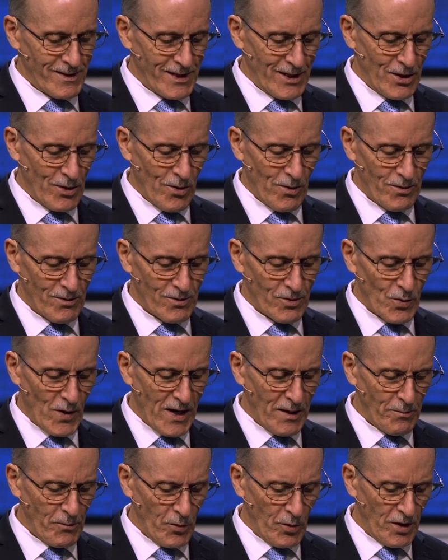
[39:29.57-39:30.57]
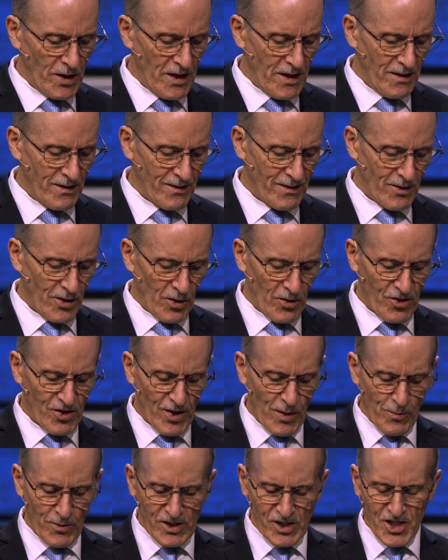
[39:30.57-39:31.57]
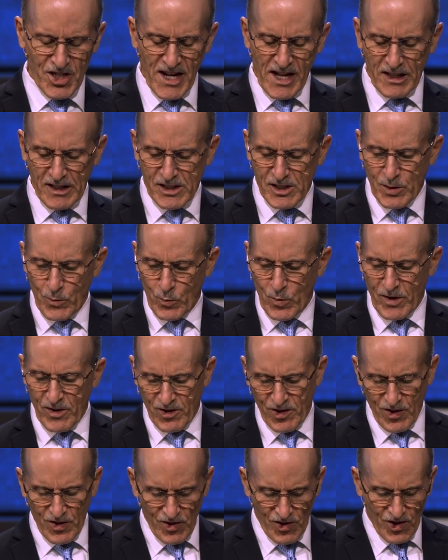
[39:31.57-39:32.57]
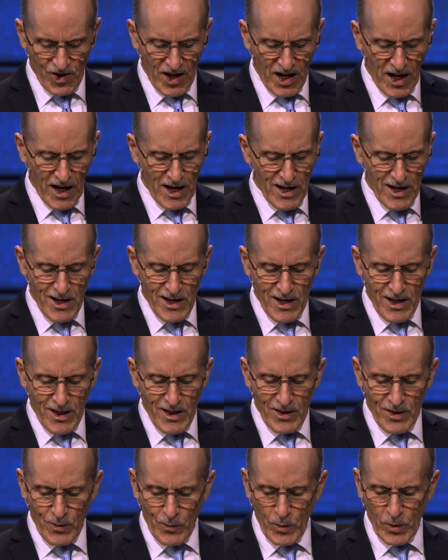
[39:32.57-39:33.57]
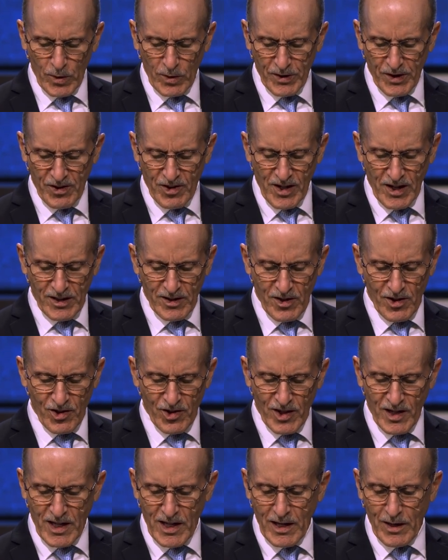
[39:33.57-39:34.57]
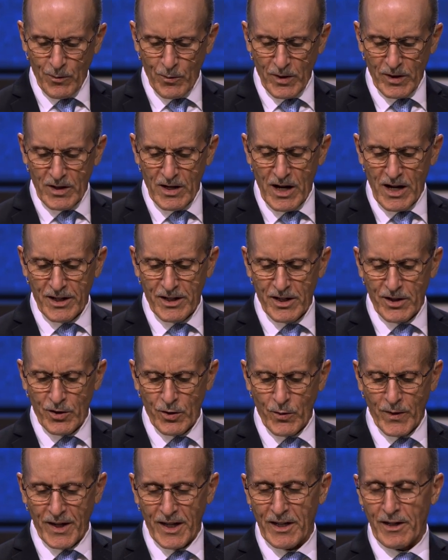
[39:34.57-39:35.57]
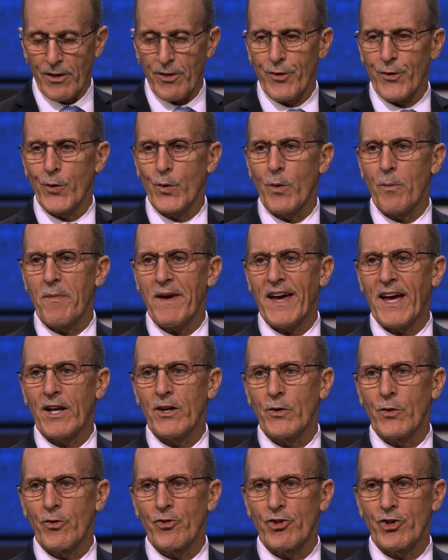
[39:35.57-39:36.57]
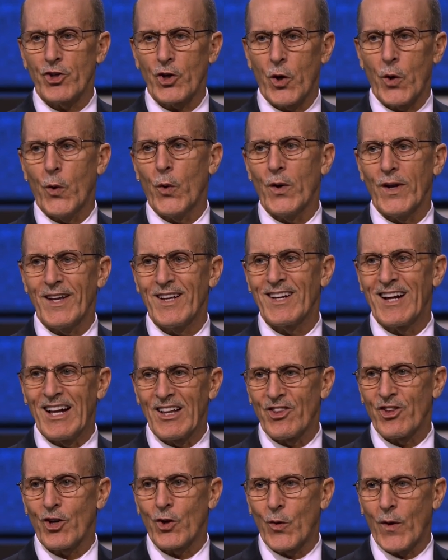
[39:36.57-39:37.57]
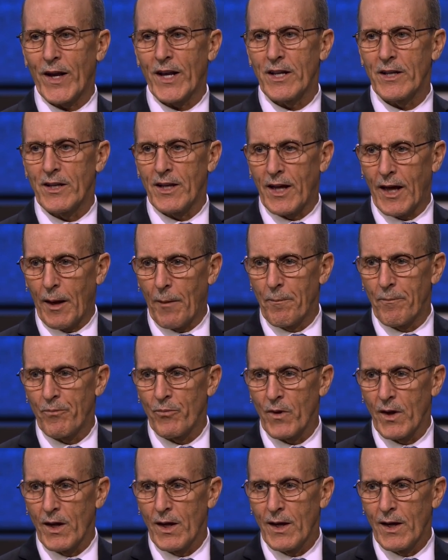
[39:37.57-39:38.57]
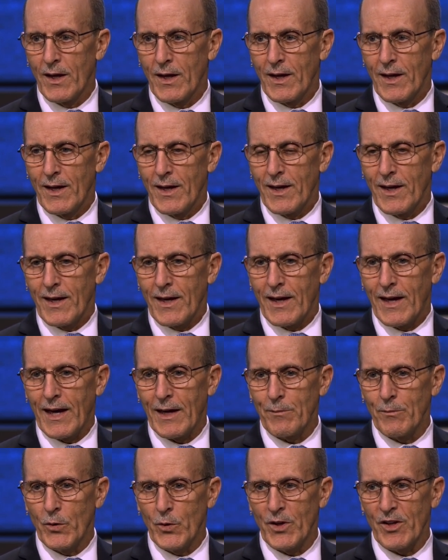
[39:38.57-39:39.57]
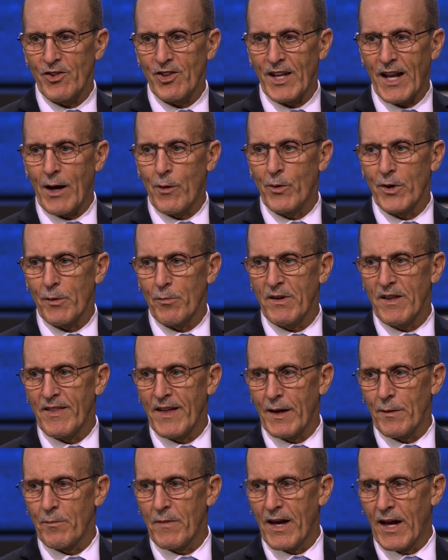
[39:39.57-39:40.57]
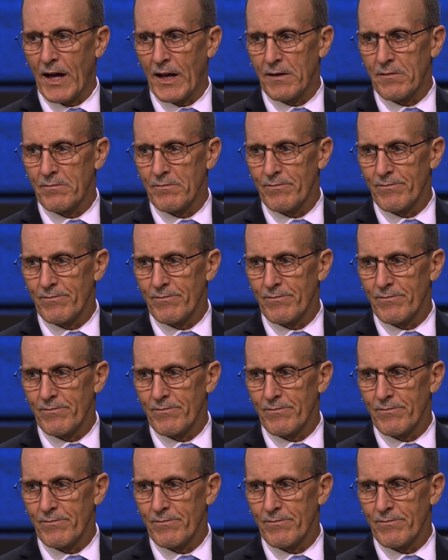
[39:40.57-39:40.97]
You know, Dwight Moody heard someone challenge him once and say, the world has yet to see what God can do in and through a man who's totally consecrated to Him. And Moody said, I want to be that man